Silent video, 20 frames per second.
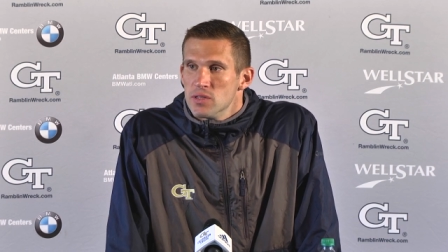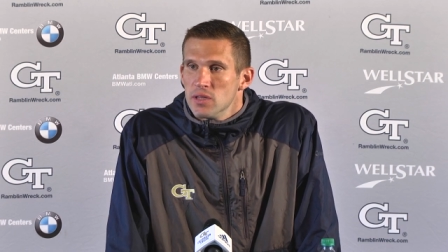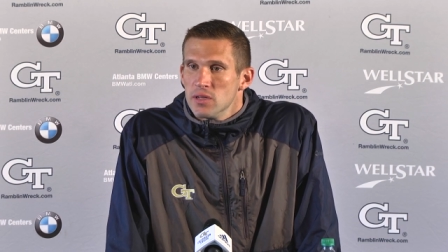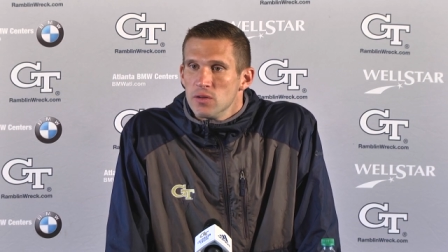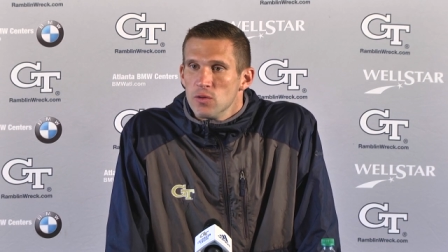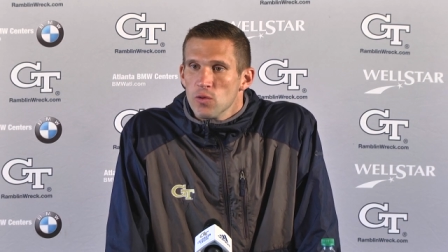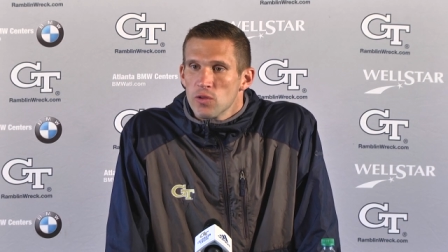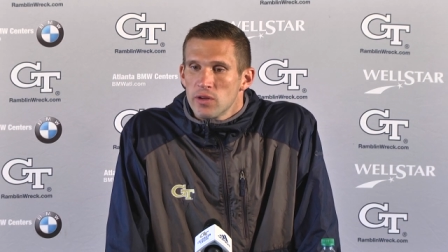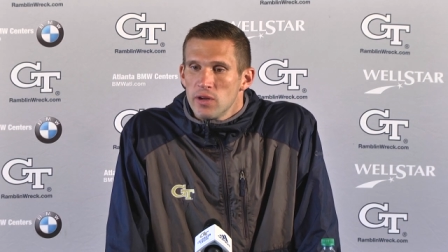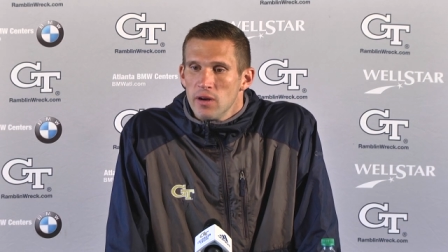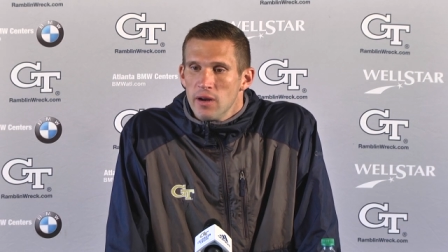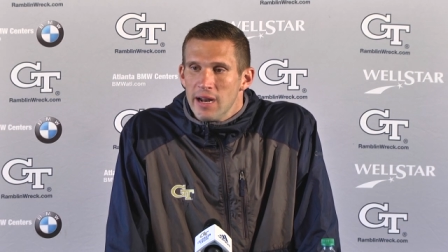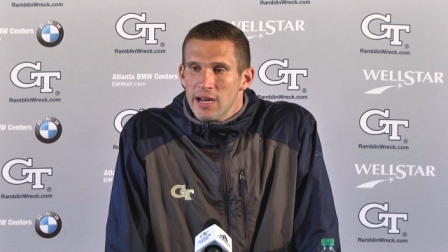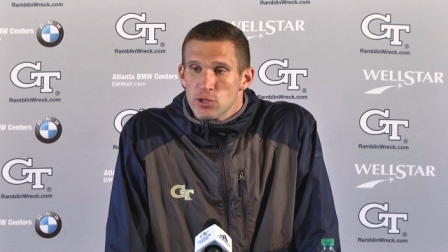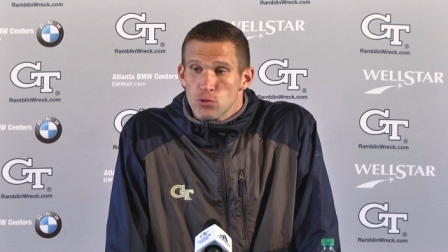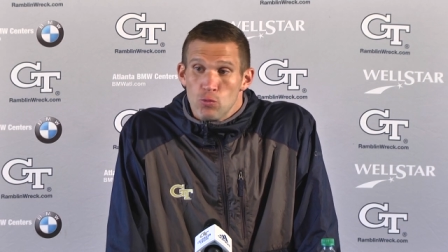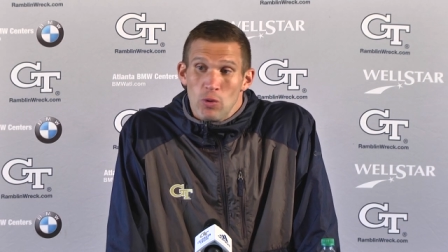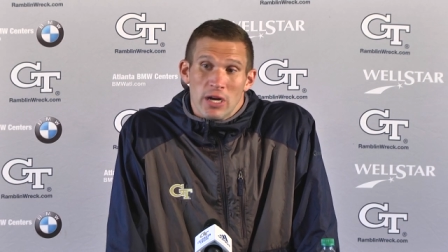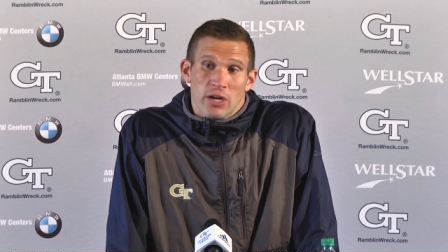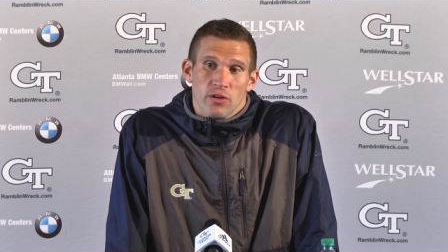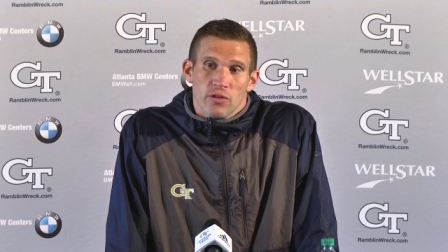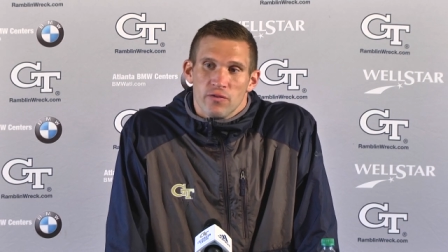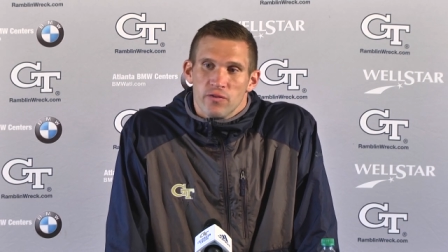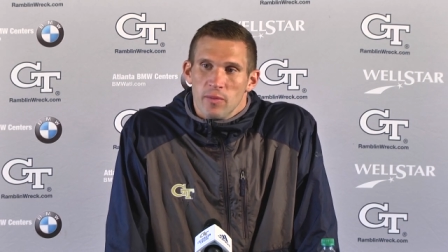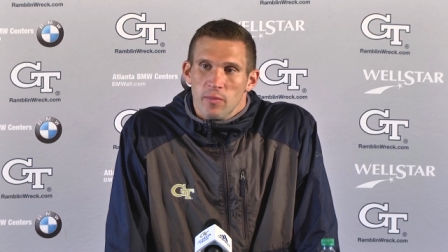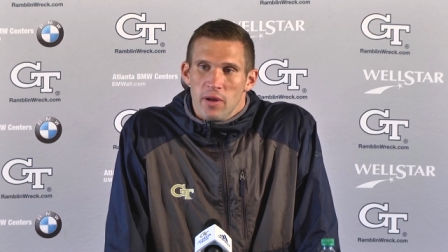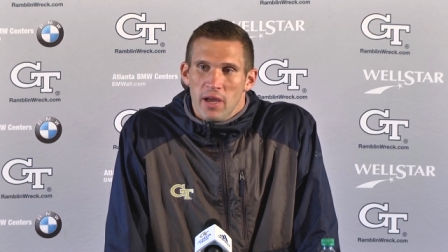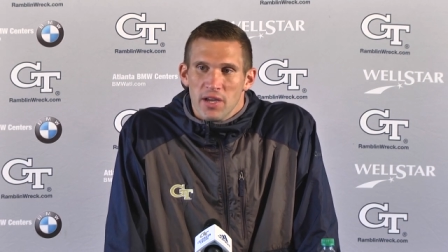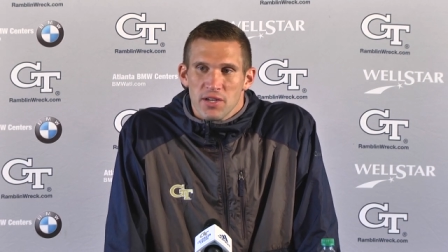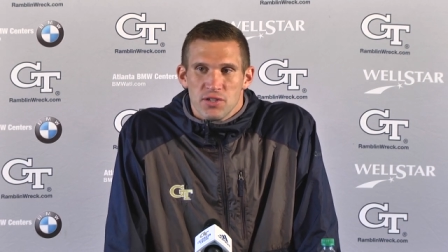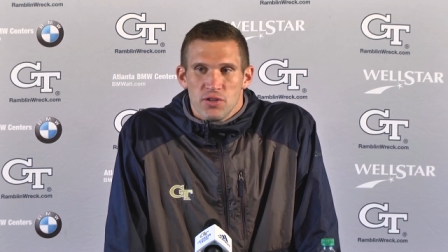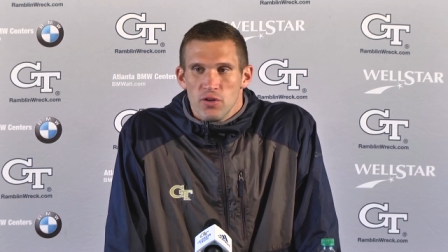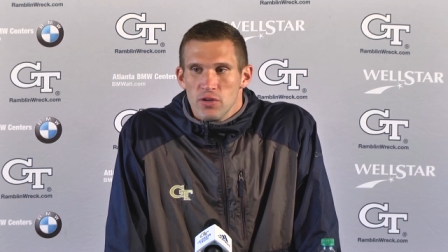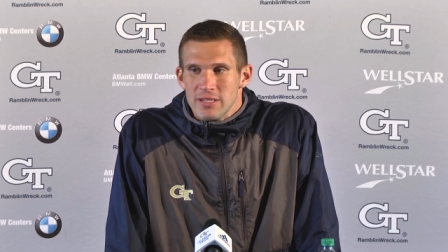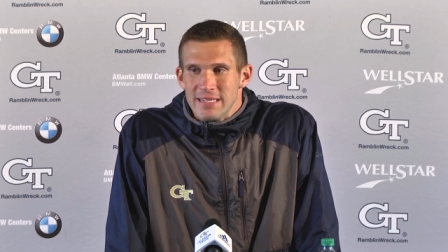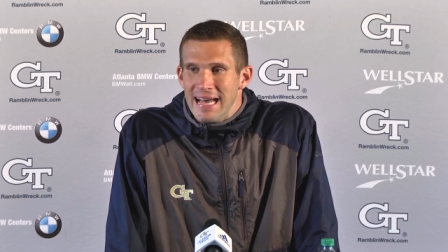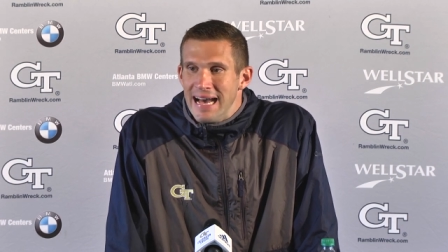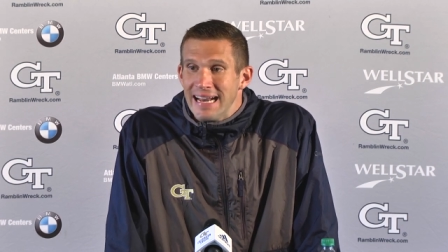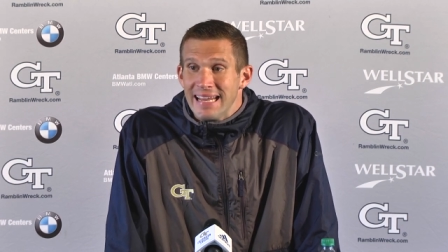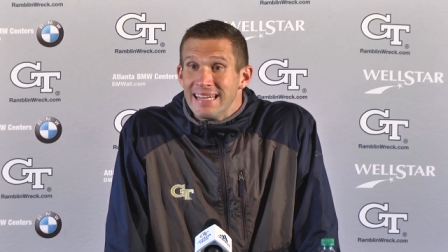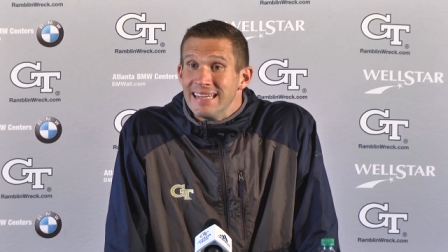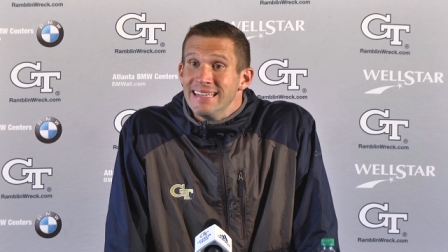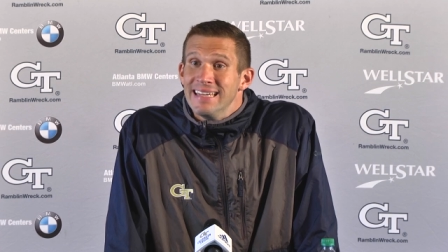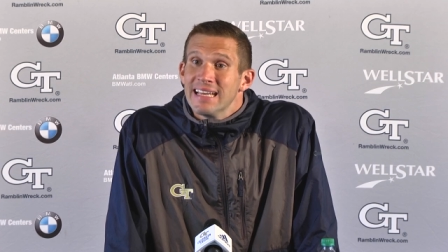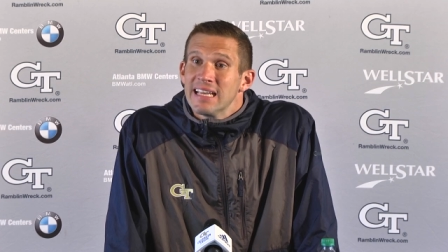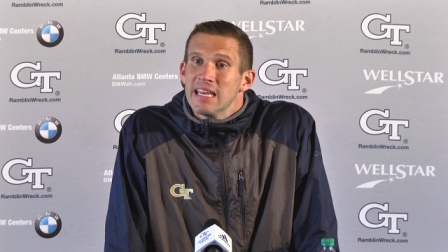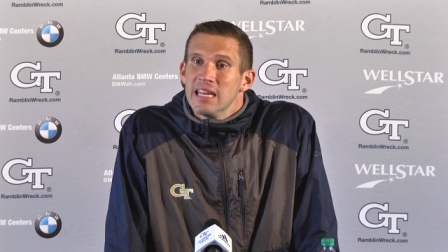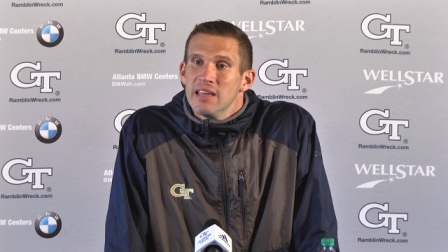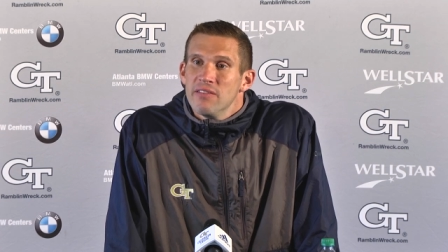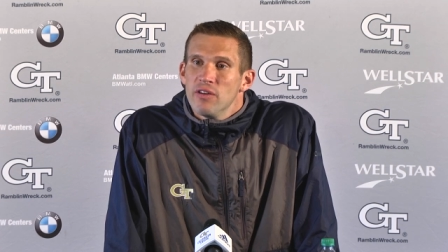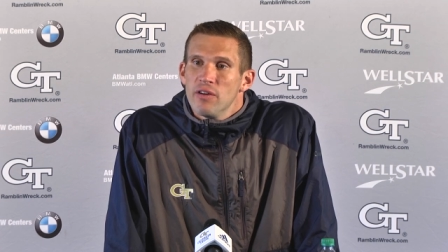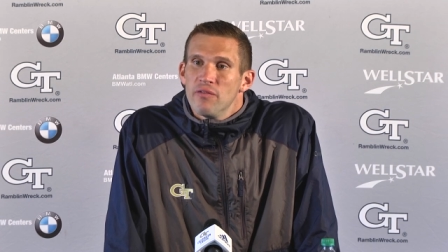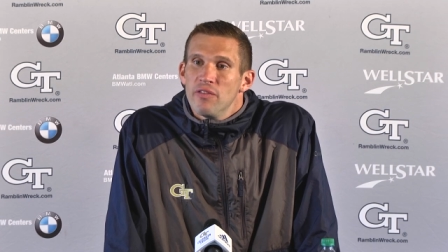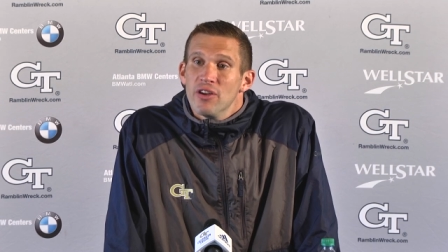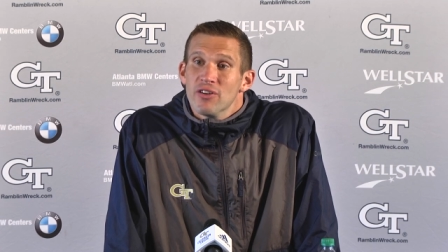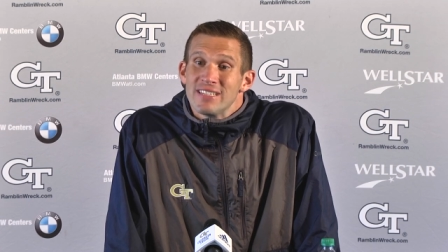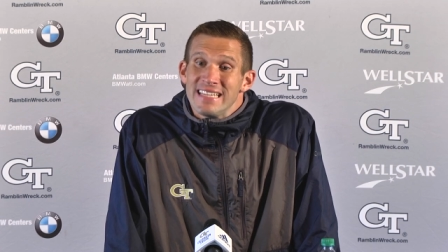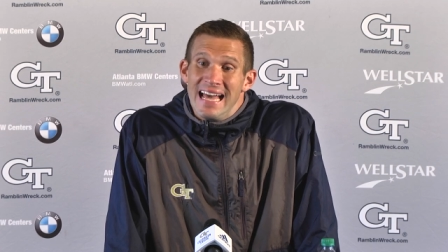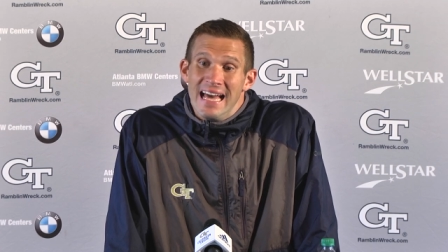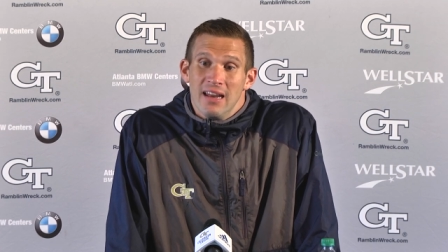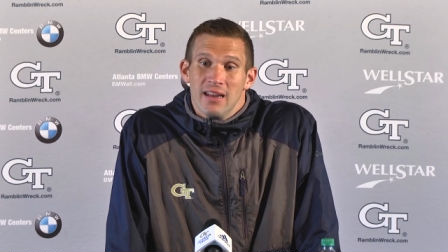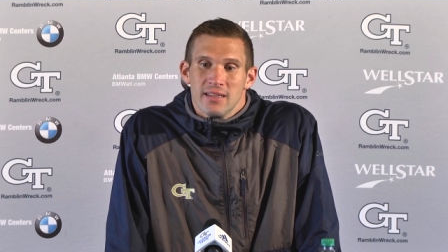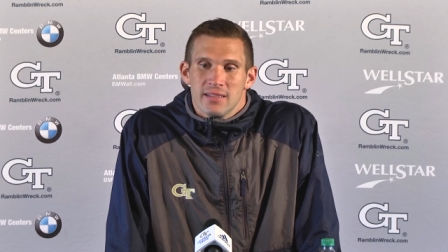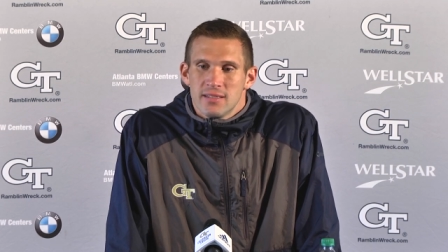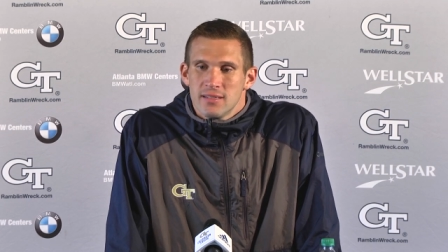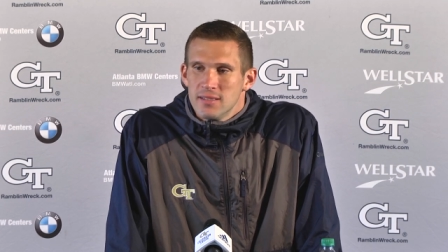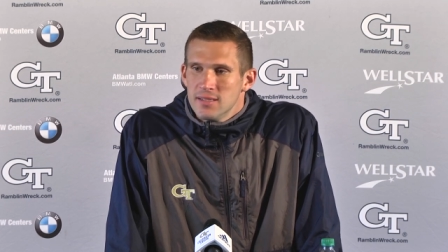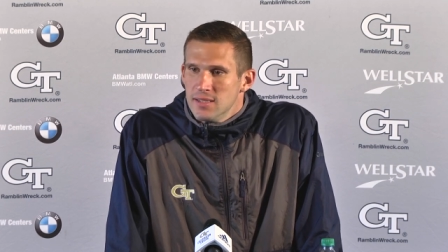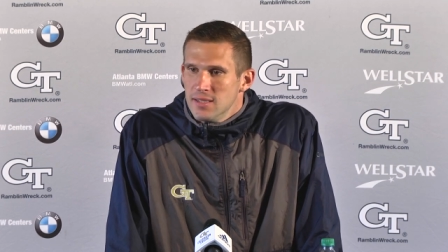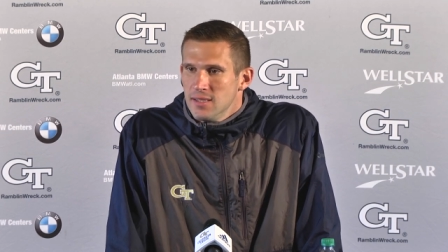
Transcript: that North Carolina's record from last year is not indicative of their talent.